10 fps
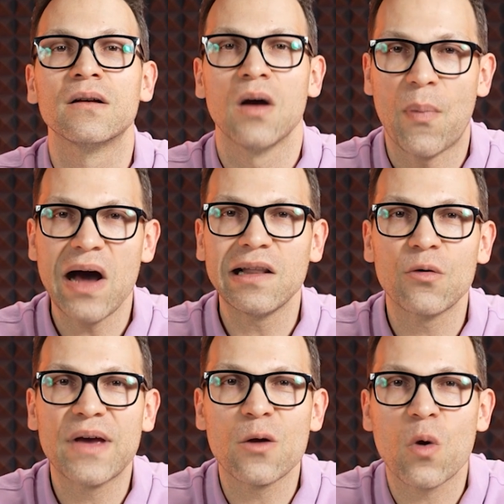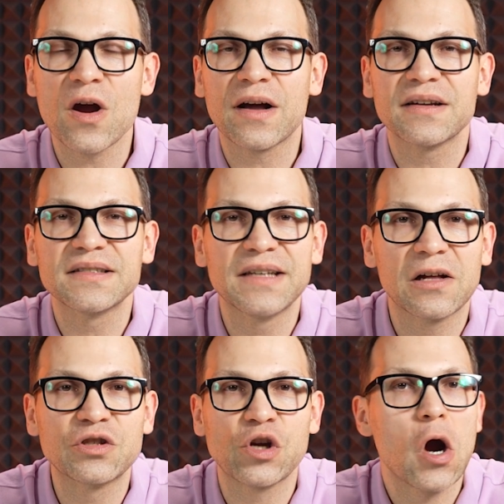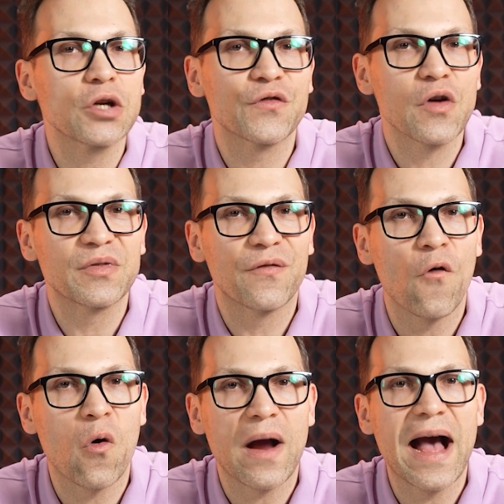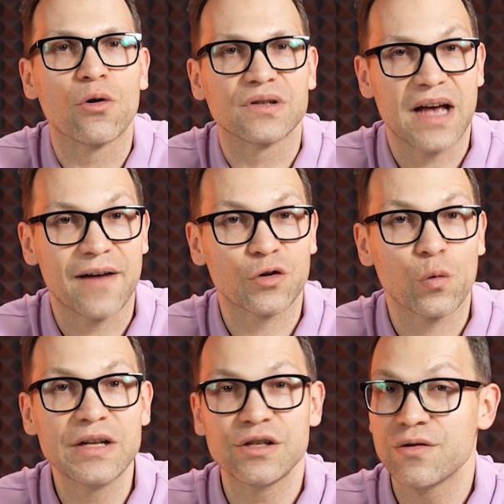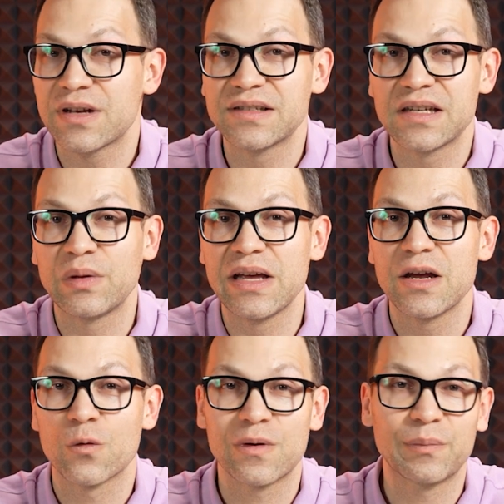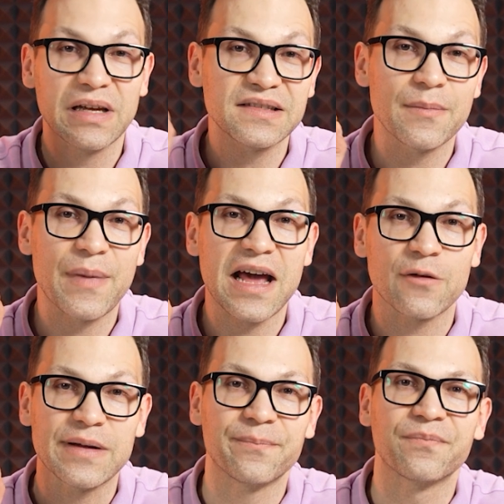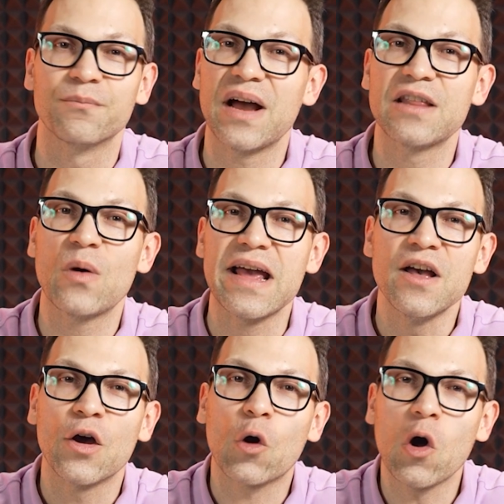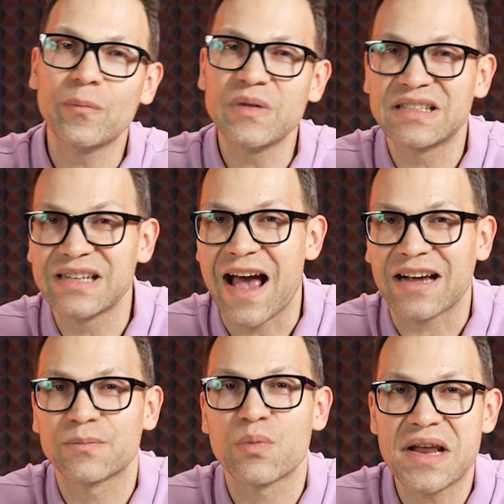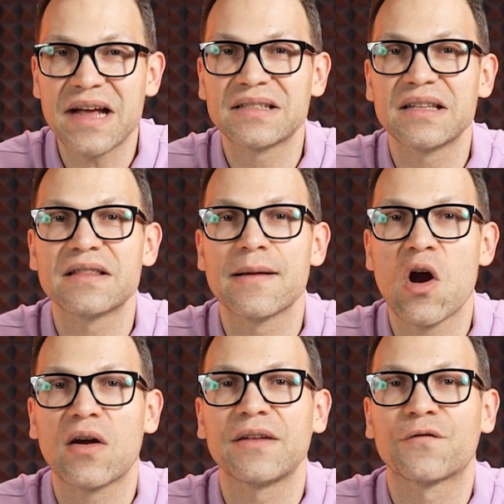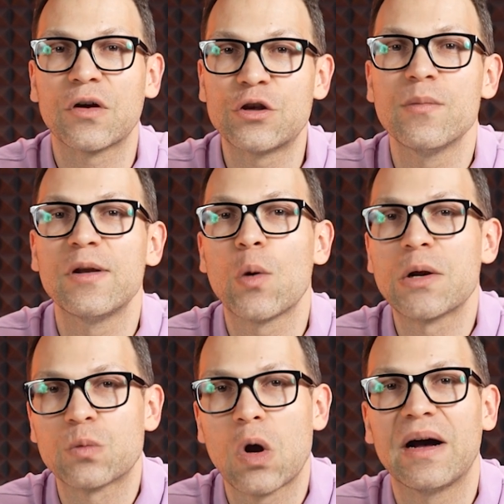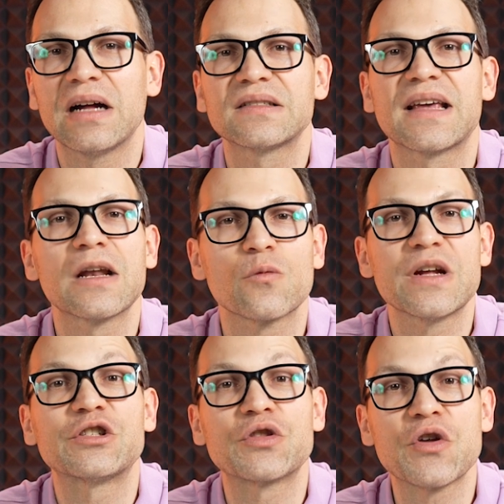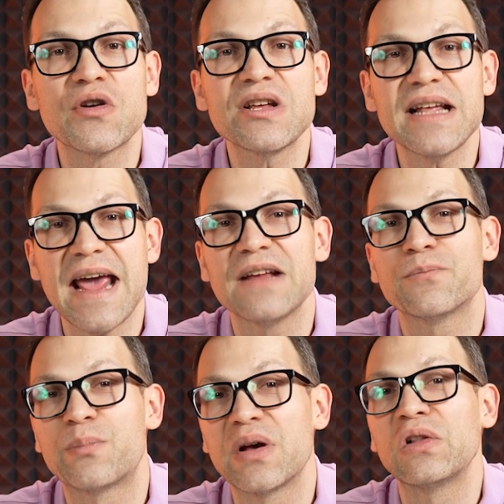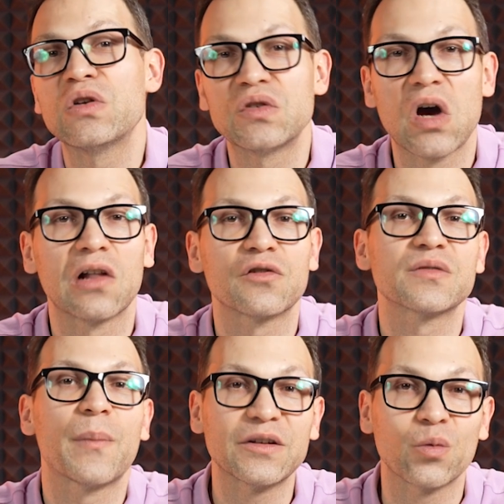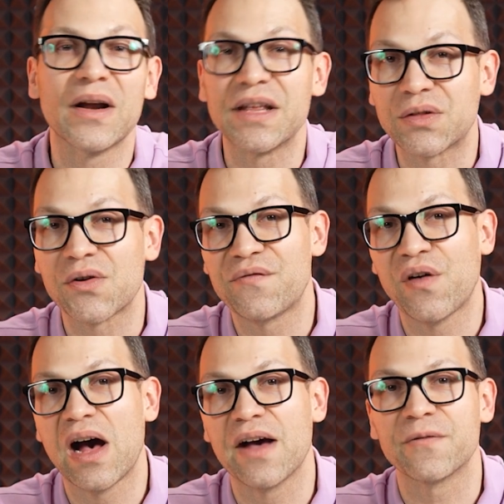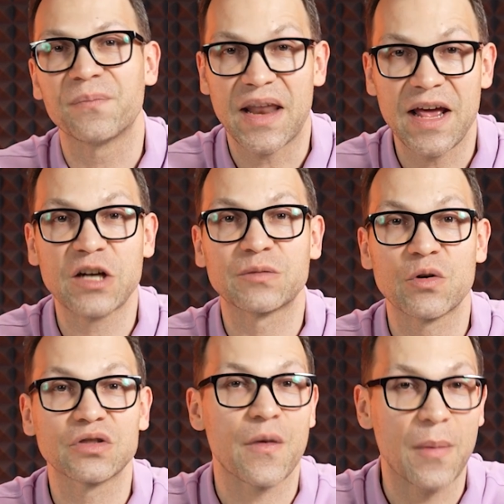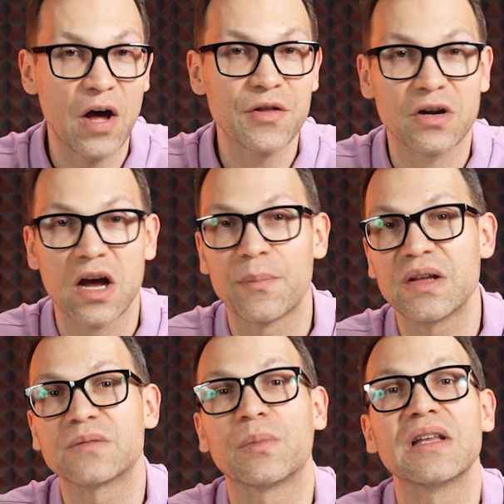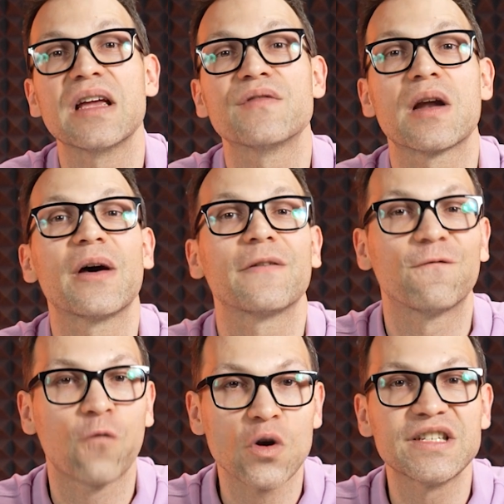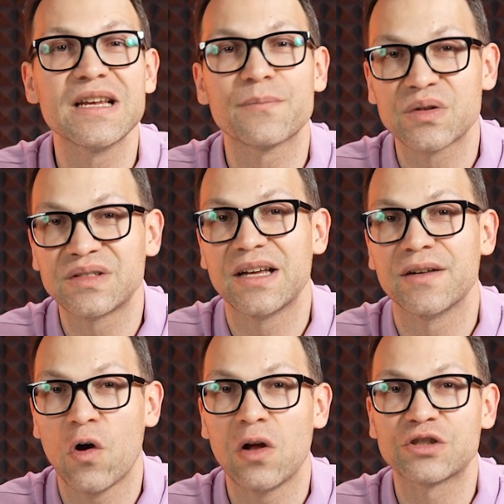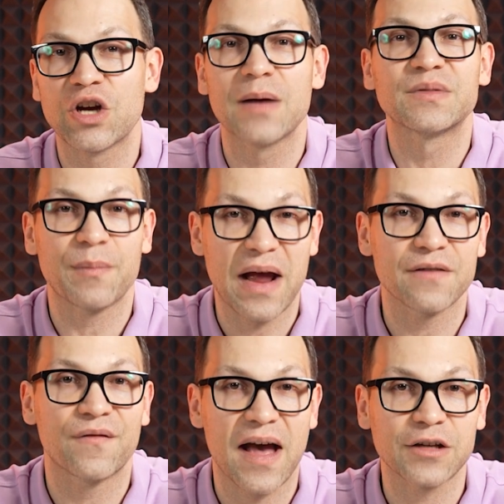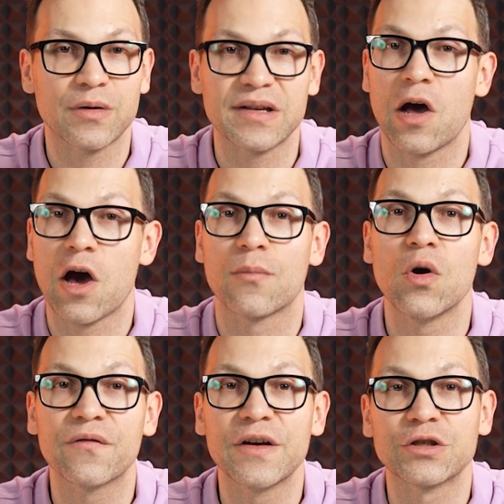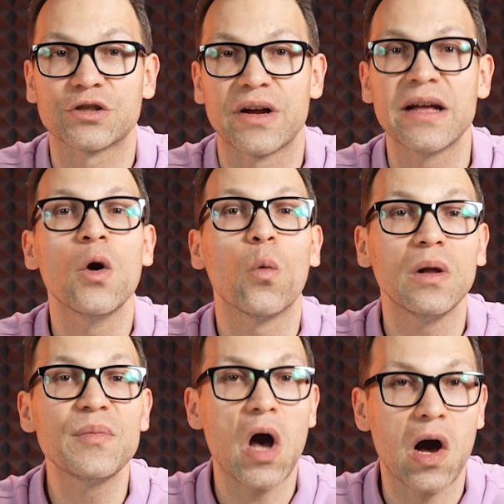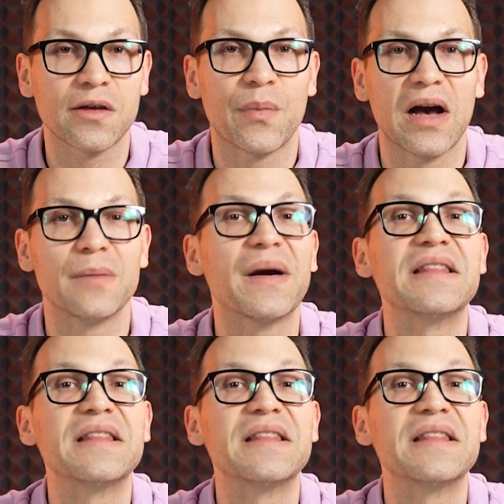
Apollo can work on a single charge for up to 4 hours, after which you can simply replace the battery. By the way, Goldman Sachs predicts that the market for humanoid robots can reach $38 billion by 2035, and experts from other companies believe that about 14% of all jobs in manufacturing and automotive industry will be occupied by